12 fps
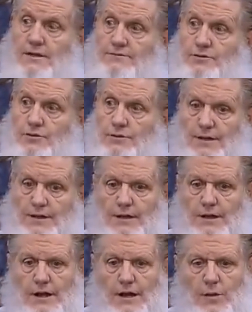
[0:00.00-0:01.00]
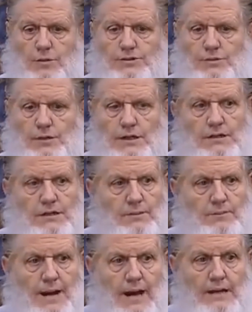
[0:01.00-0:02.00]
of Suleiman. And when she went into the
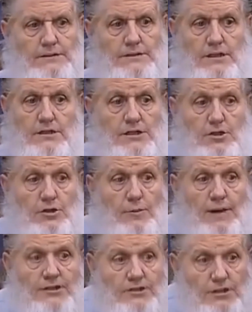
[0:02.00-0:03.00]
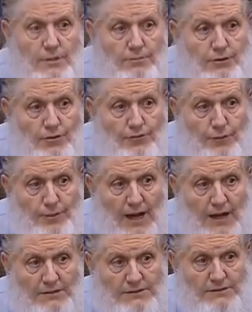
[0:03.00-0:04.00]
palace, now, can you imagine a beautiful
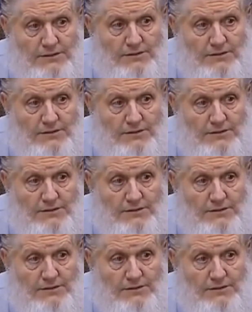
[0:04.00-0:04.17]
palace?